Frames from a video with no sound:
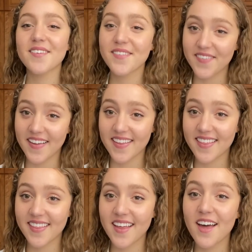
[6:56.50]
5th,
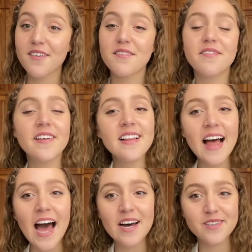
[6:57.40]
fill
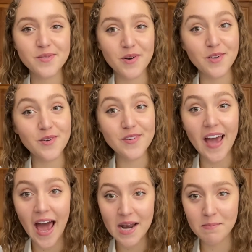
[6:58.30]
out what you
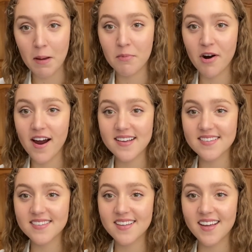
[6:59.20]
can
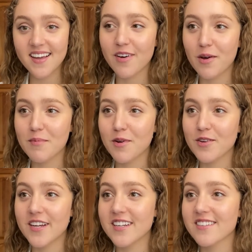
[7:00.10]
memorize. I hope no
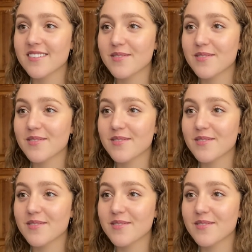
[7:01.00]
teachers